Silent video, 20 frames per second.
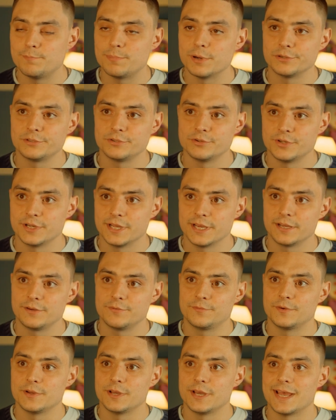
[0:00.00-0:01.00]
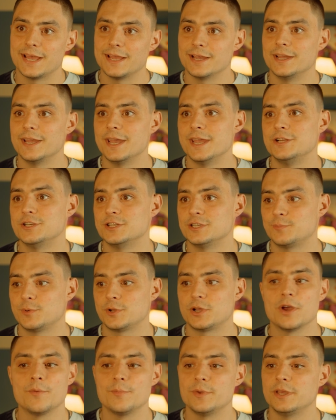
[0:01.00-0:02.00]
bottleneck for AI agents
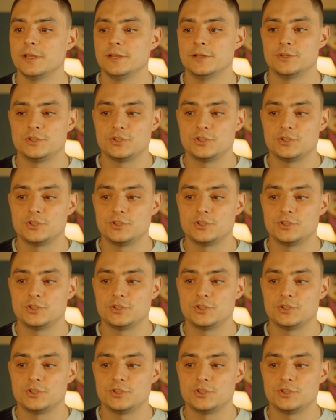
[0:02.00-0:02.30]
becoming